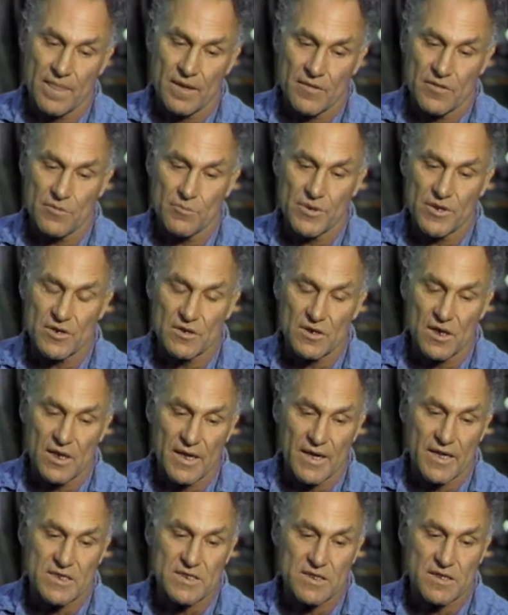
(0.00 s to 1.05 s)
the middle
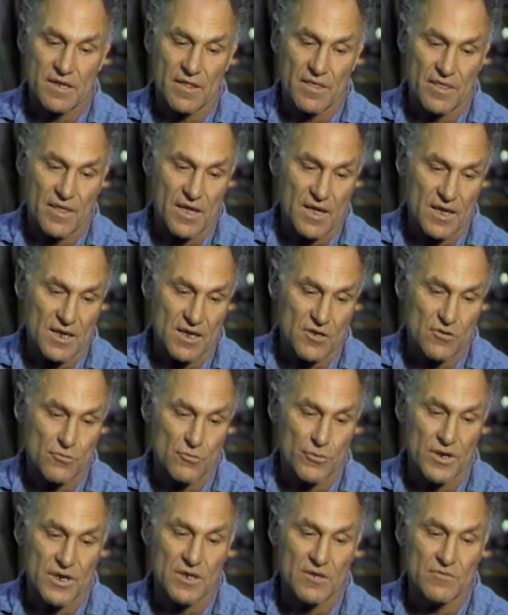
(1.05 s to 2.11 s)
class, in that they can
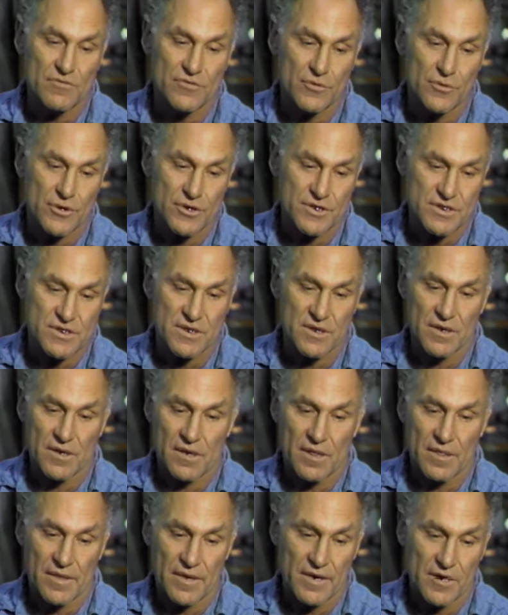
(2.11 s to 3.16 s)
reinforce
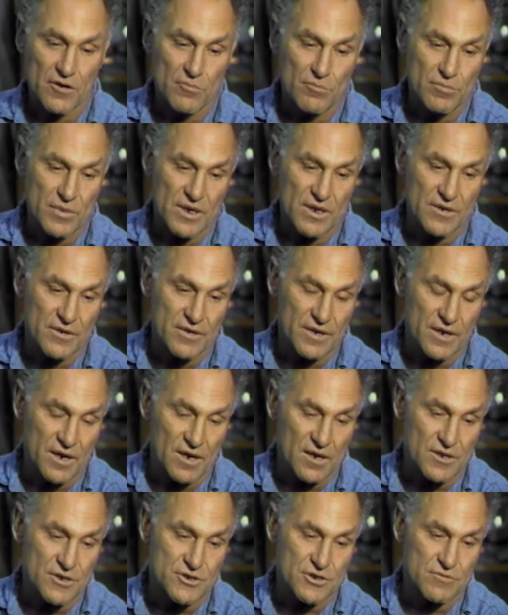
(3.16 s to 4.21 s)
their meager
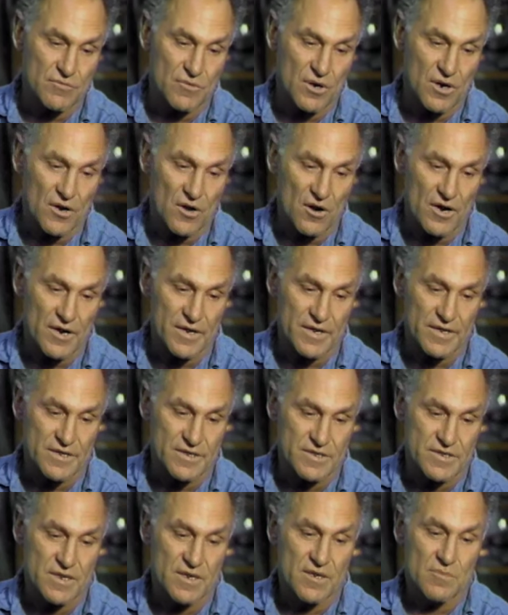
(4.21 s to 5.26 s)
knowledge of what art
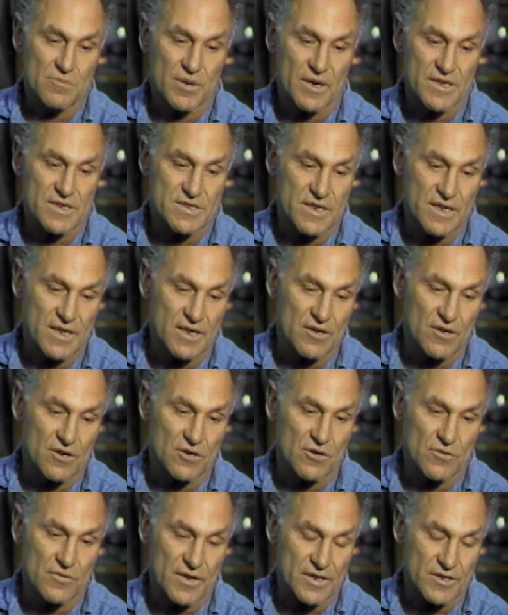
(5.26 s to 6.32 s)
is by saying,
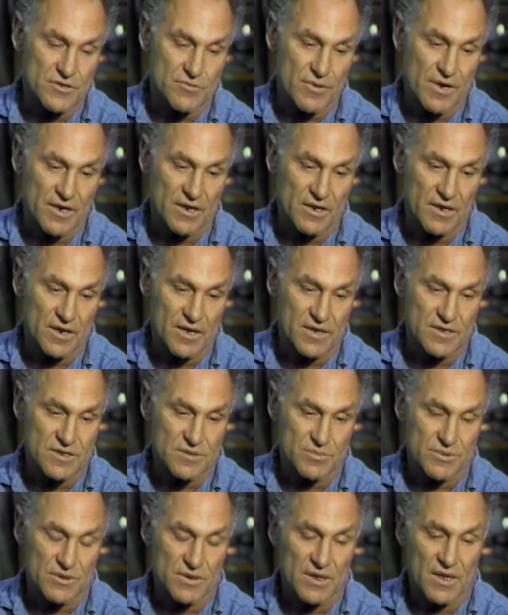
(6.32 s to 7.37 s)
oh, that it's
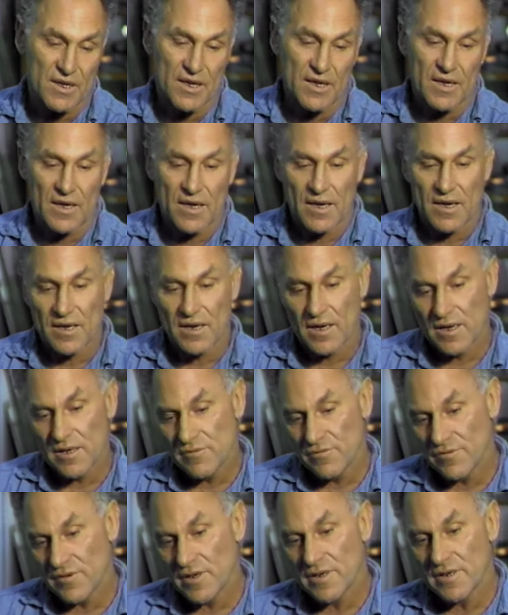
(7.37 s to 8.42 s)
recognizable. And I
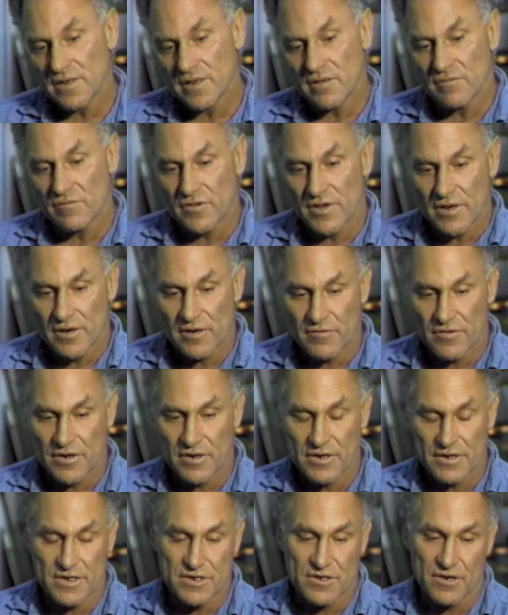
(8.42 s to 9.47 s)
find it very,
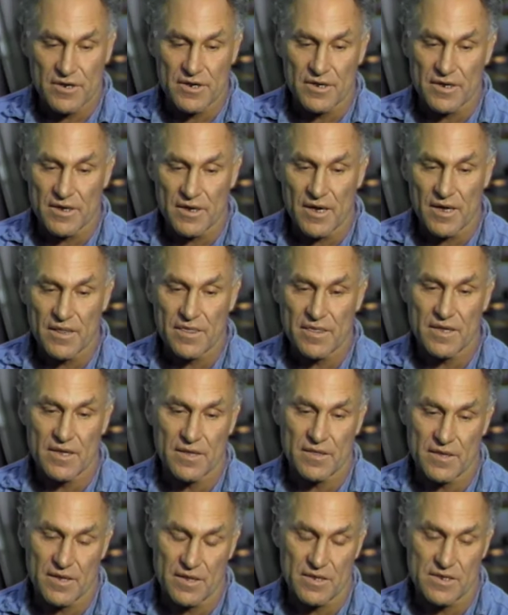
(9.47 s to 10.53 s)
very disheartening. I think
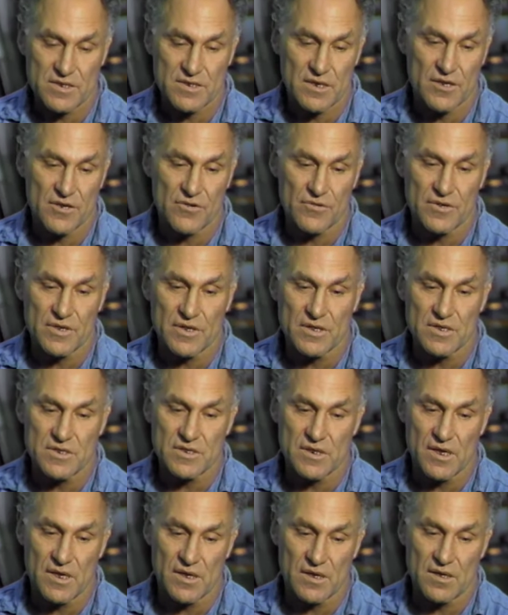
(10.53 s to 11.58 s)
that this country is
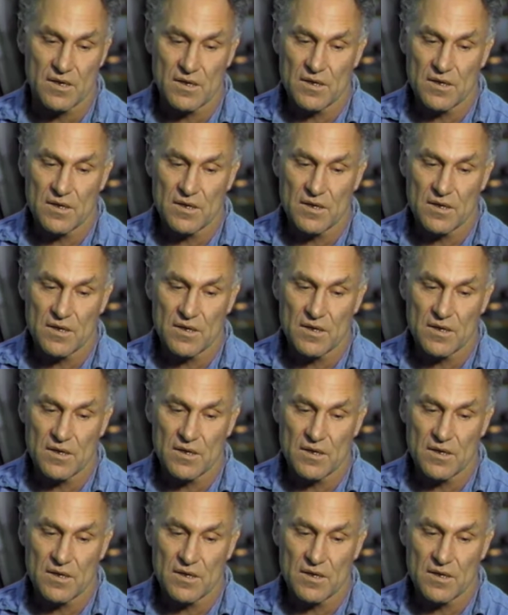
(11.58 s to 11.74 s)
in a